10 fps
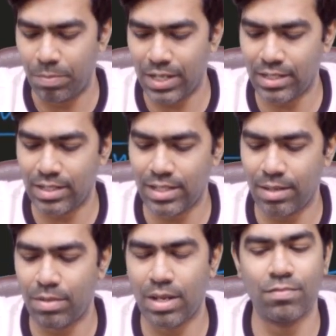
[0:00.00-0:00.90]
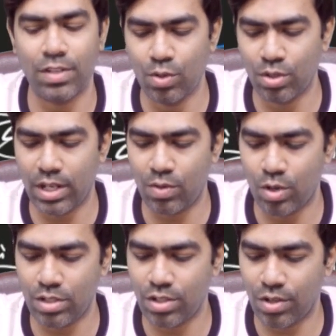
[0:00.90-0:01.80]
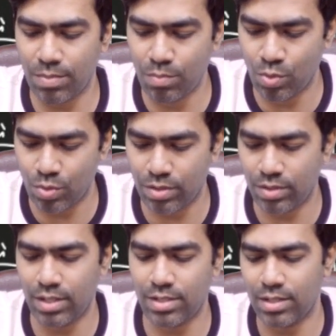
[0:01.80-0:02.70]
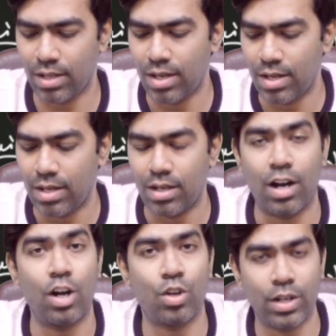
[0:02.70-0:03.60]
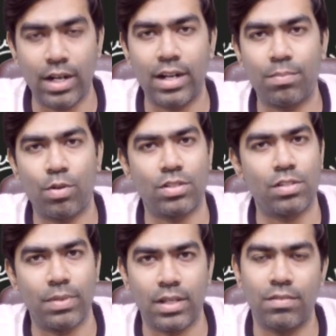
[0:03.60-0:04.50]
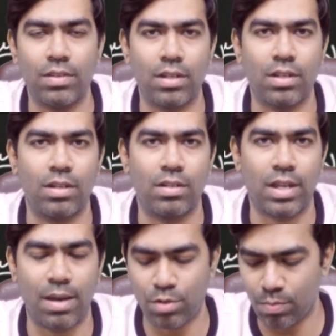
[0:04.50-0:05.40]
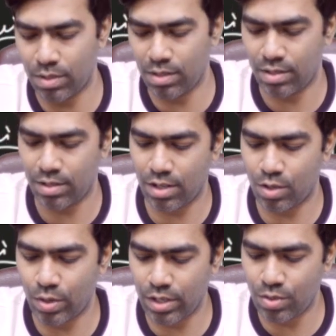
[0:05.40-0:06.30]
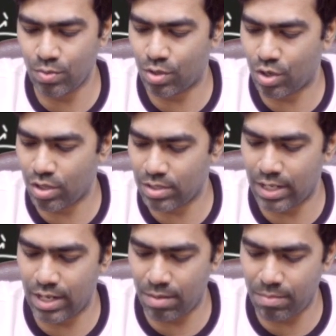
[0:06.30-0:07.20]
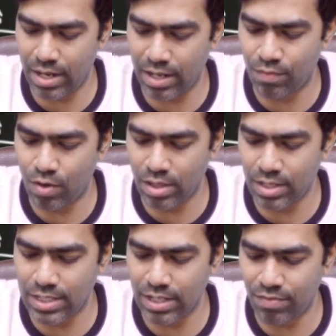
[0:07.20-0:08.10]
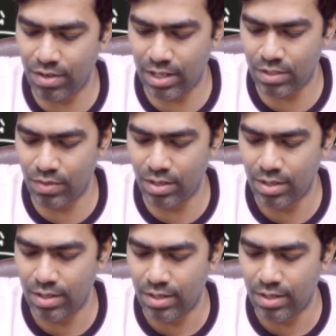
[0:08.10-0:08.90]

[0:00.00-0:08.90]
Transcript: Plus at the same time, we know that once you remove this autoregulatory process by giving uh, captopril, you are going to cause a dramatic fall in the GFR as well.